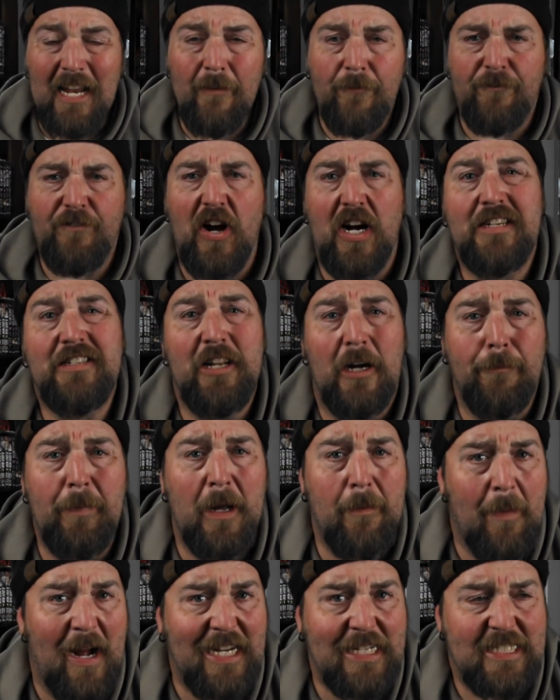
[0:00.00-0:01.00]
of fucked up, I
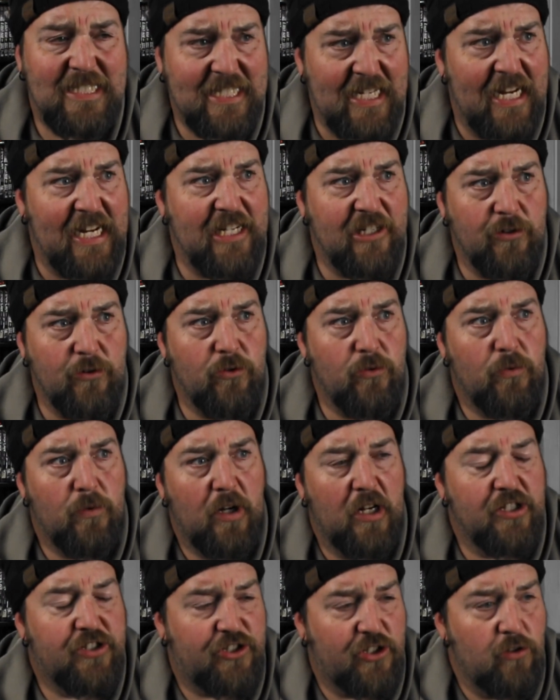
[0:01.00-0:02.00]
might say, to
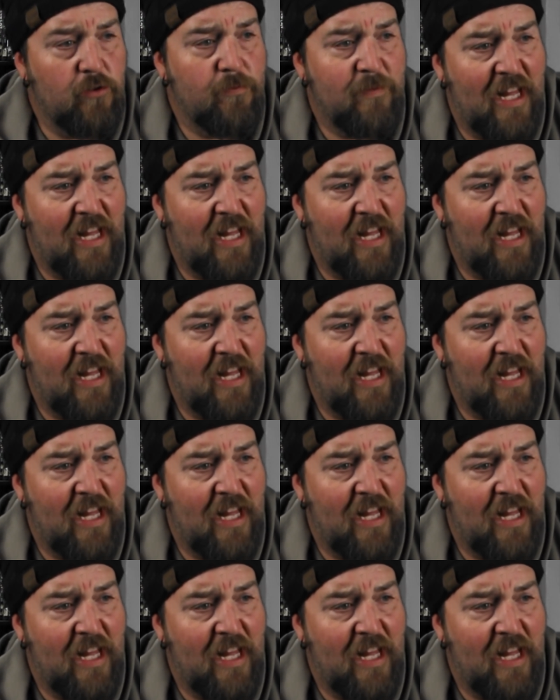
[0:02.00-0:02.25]
assume